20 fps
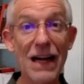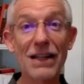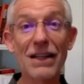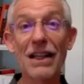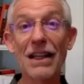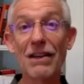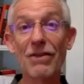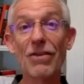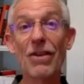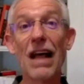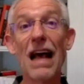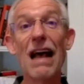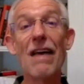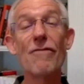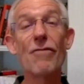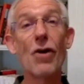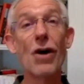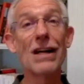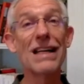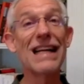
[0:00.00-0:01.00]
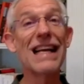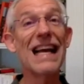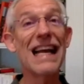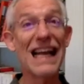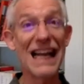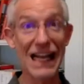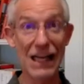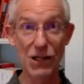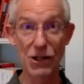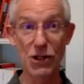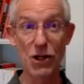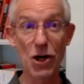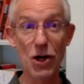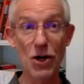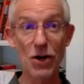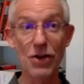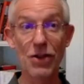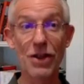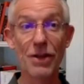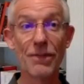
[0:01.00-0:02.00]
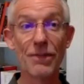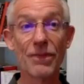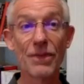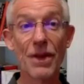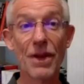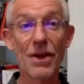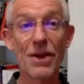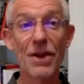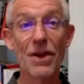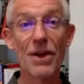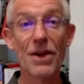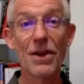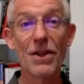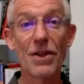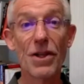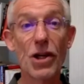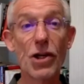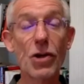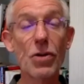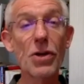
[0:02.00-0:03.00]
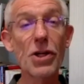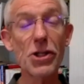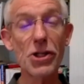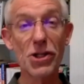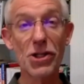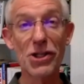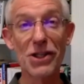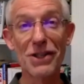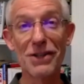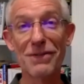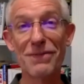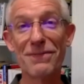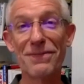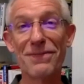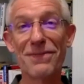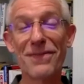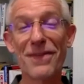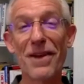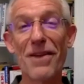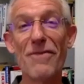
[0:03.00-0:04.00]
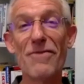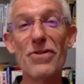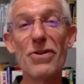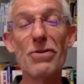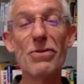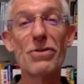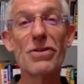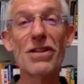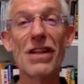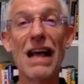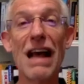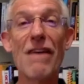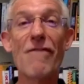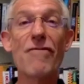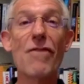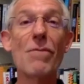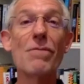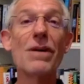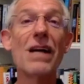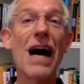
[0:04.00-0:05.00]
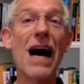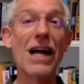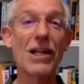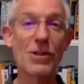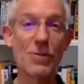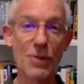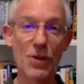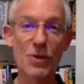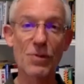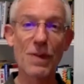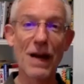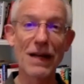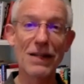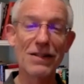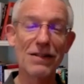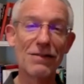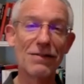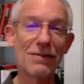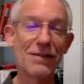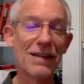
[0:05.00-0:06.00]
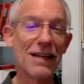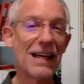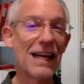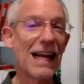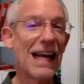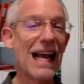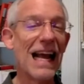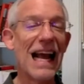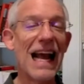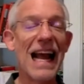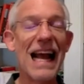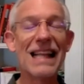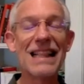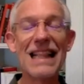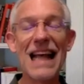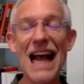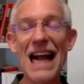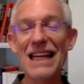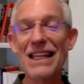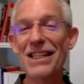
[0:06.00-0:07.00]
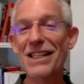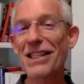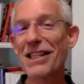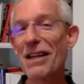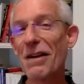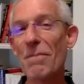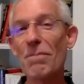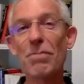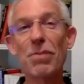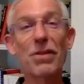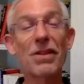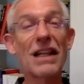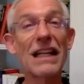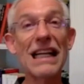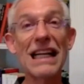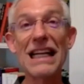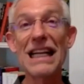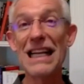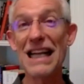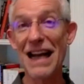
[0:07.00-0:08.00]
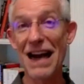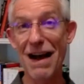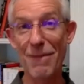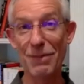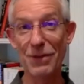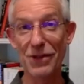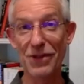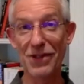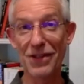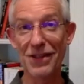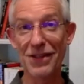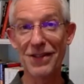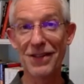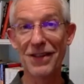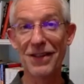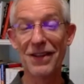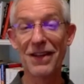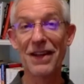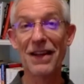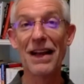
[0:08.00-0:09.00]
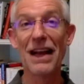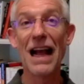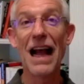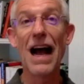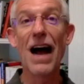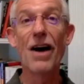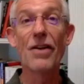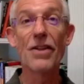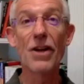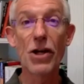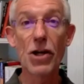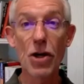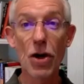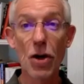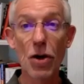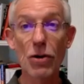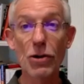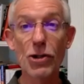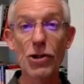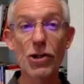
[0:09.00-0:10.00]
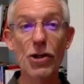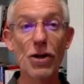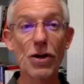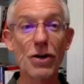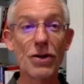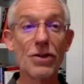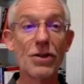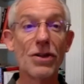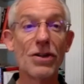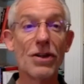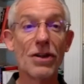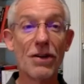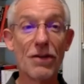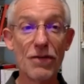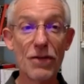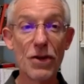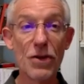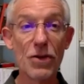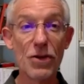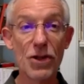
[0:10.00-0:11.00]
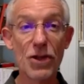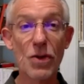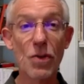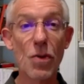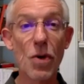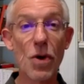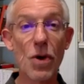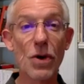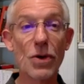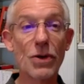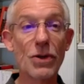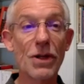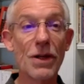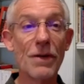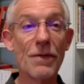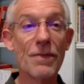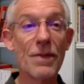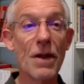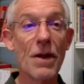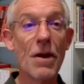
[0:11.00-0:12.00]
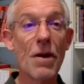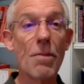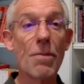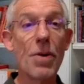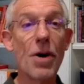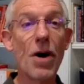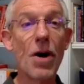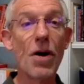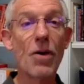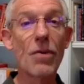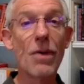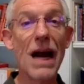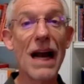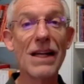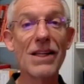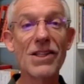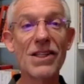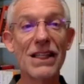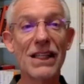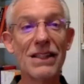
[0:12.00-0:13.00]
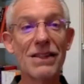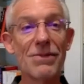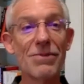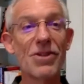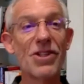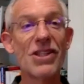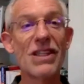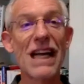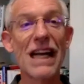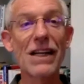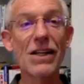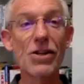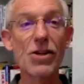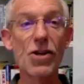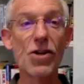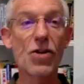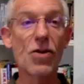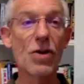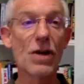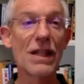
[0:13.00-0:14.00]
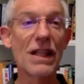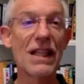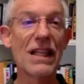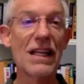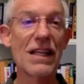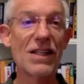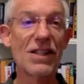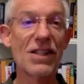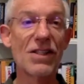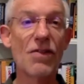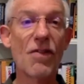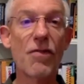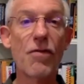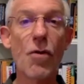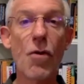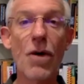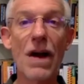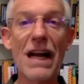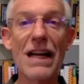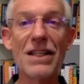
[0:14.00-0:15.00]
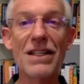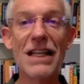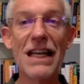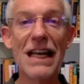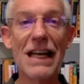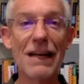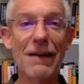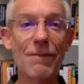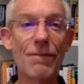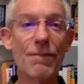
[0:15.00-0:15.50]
live life on his earth. The Christian views life from God's perspective, and that is completely opposite how the culture views the world. Paul writes in 2 Corinthians 4:18,